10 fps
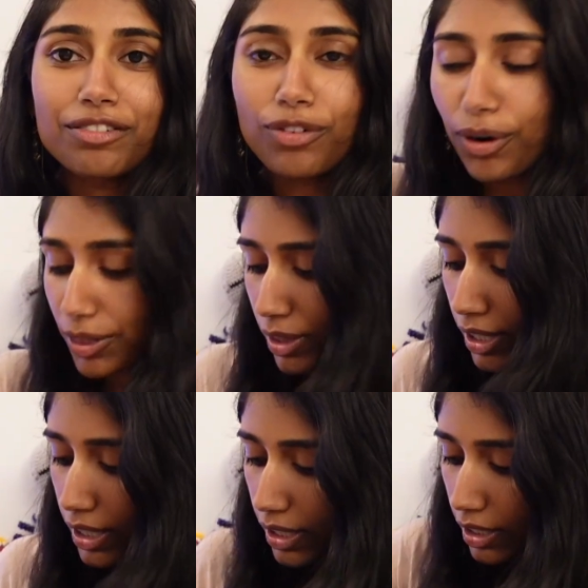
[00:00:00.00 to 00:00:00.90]
4th
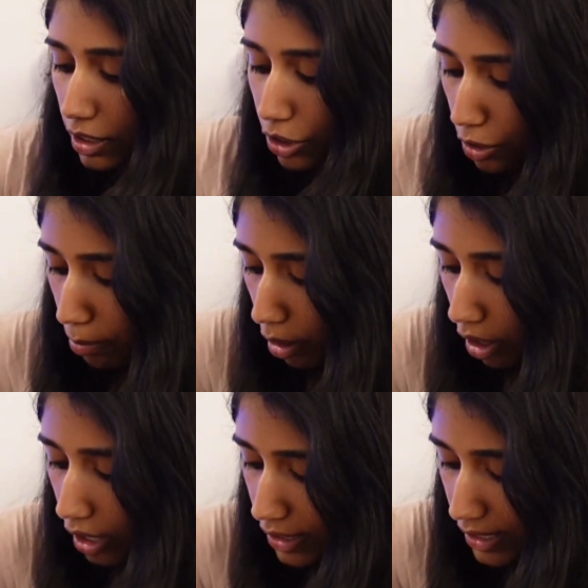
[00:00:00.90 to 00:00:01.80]
little
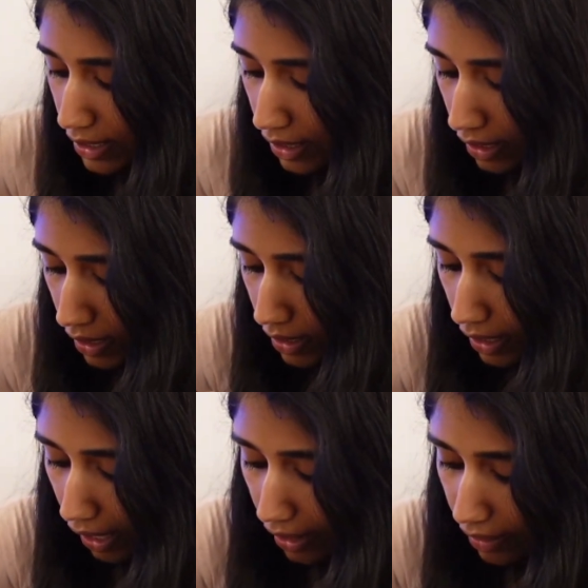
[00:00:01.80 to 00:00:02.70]
pot,
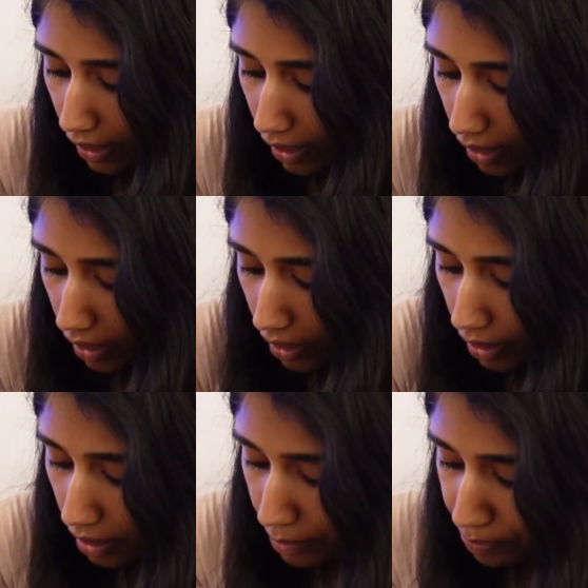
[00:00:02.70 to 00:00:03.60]
and then